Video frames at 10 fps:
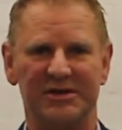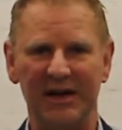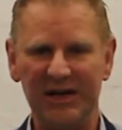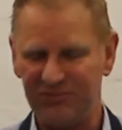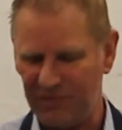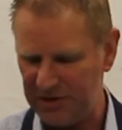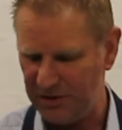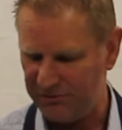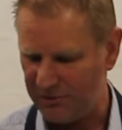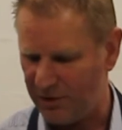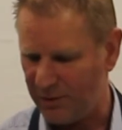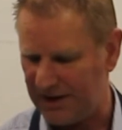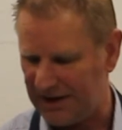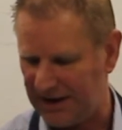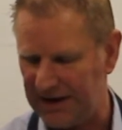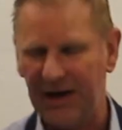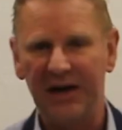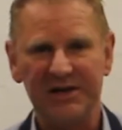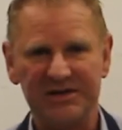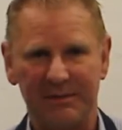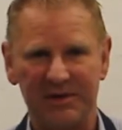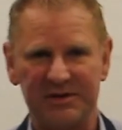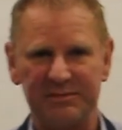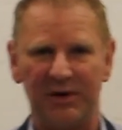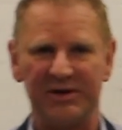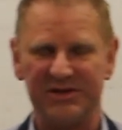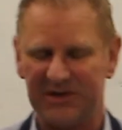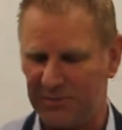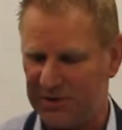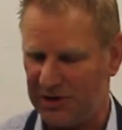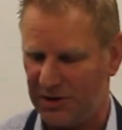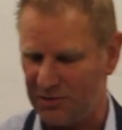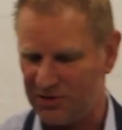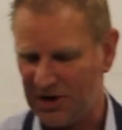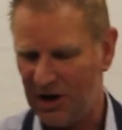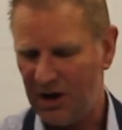So let's run you through quickly some of the spices that we use.